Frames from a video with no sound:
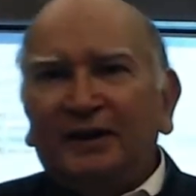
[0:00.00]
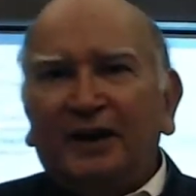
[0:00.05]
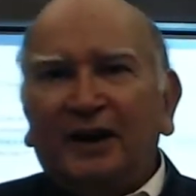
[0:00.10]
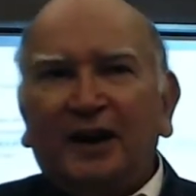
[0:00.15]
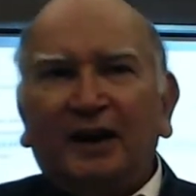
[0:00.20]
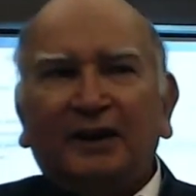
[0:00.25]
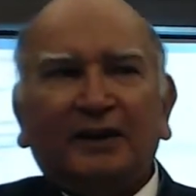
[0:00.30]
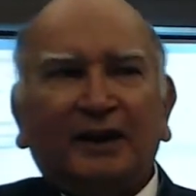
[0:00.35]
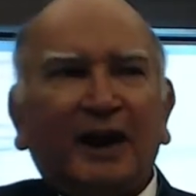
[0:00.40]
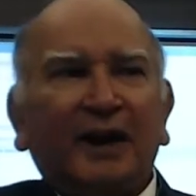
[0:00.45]

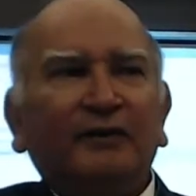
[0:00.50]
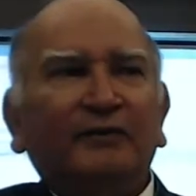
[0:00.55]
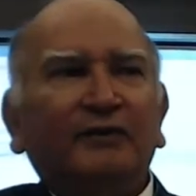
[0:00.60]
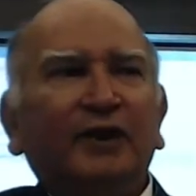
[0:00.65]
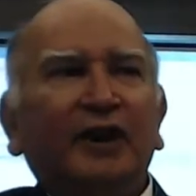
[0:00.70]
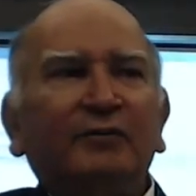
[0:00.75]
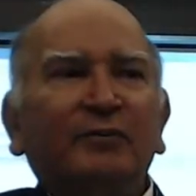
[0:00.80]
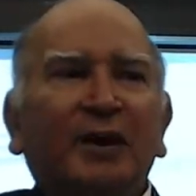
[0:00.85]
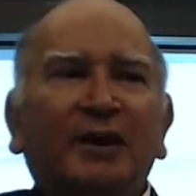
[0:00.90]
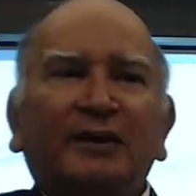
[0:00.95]
And can we
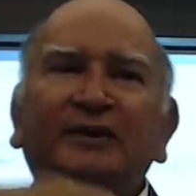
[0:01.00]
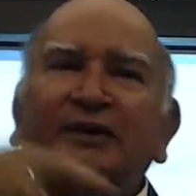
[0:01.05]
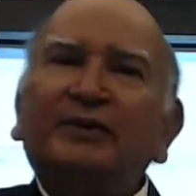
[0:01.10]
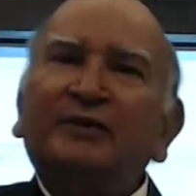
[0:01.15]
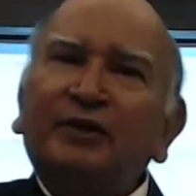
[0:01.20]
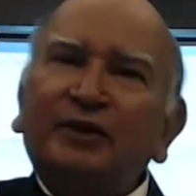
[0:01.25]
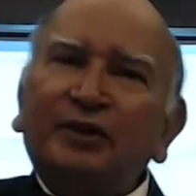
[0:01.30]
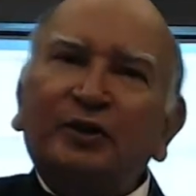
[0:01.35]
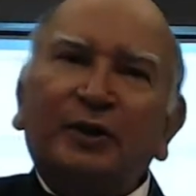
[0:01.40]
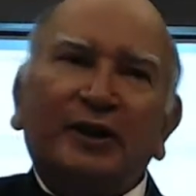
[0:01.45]
have massive
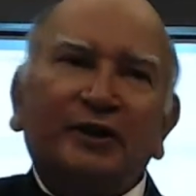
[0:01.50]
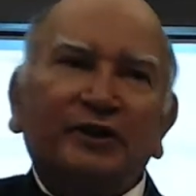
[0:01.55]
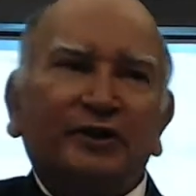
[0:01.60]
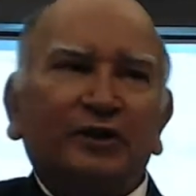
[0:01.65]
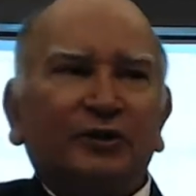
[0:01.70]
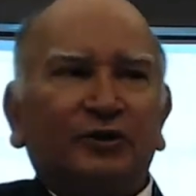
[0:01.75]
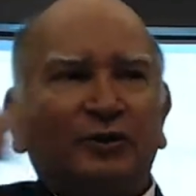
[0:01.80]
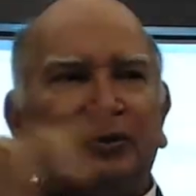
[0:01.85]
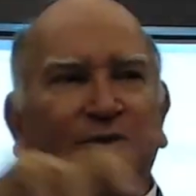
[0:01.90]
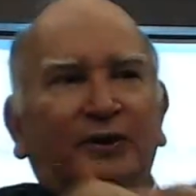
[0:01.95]
education
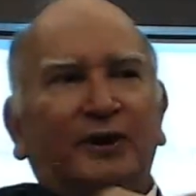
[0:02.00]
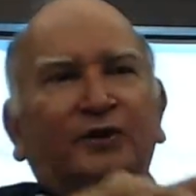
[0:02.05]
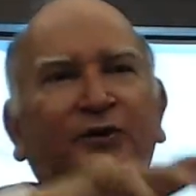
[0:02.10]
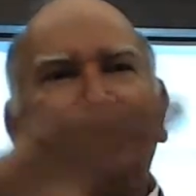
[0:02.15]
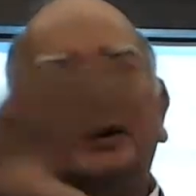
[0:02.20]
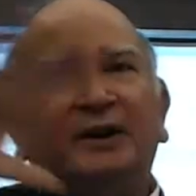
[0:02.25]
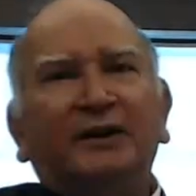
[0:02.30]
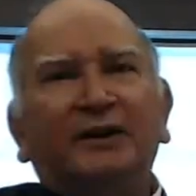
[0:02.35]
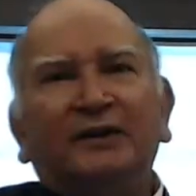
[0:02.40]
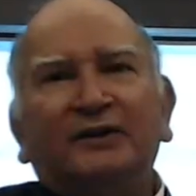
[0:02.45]
so that you
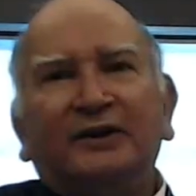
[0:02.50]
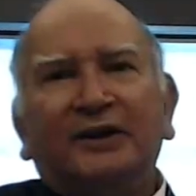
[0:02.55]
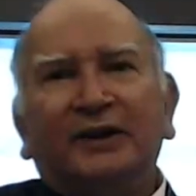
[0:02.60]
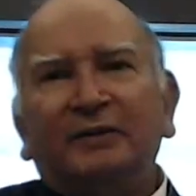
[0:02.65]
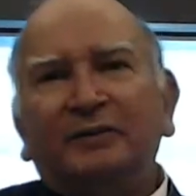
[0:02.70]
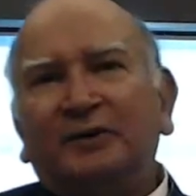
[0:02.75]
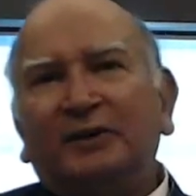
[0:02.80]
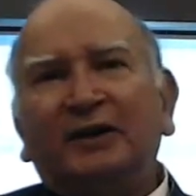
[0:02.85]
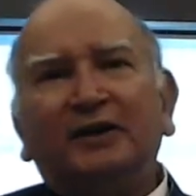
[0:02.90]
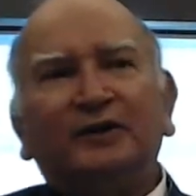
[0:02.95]
get the
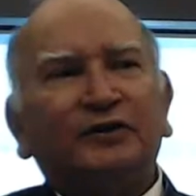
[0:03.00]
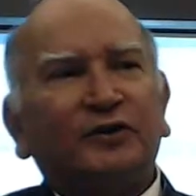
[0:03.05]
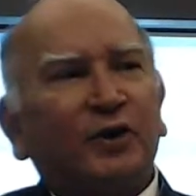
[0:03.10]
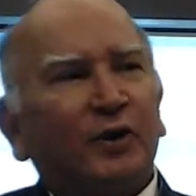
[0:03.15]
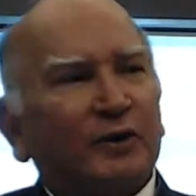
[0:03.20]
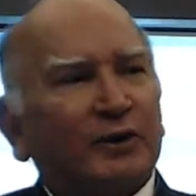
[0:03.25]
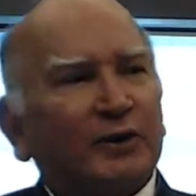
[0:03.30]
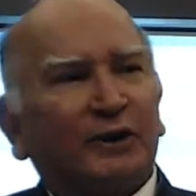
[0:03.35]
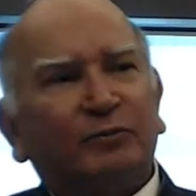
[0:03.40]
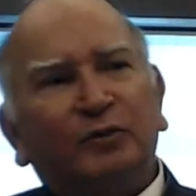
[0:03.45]
same results?
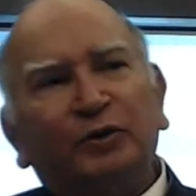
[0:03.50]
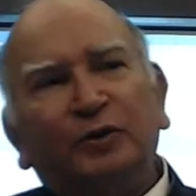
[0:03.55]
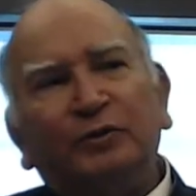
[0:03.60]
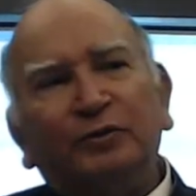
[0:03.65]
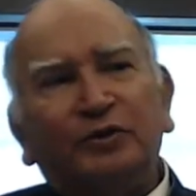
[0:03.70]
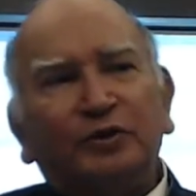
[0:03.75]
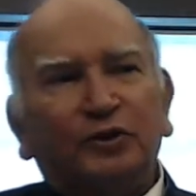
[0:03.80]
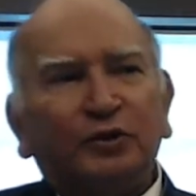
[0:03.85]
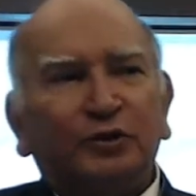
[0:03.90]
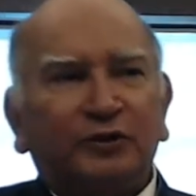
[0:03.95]
Called as
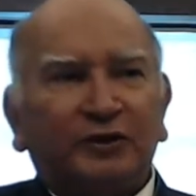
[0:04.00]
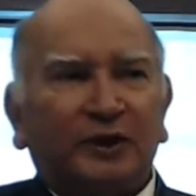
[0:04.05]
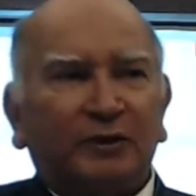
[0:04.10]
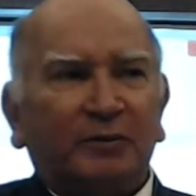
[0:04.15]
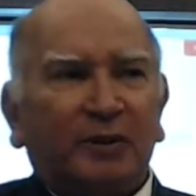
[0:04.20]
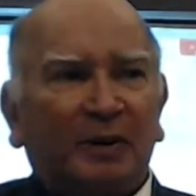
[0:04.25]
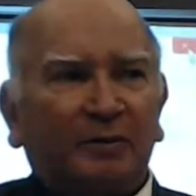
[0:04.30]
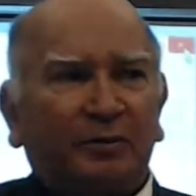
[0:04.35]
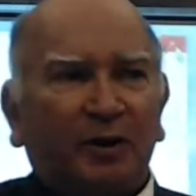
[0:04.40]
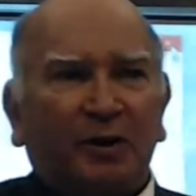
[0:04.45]
Bloom's 2 sigma
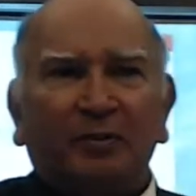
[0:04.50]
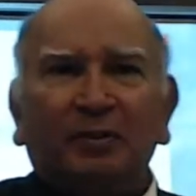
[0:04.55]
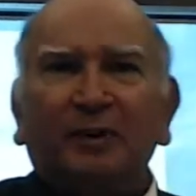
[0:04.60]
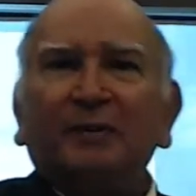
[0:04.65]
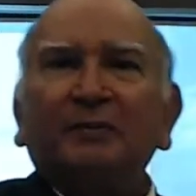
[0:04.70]
problem.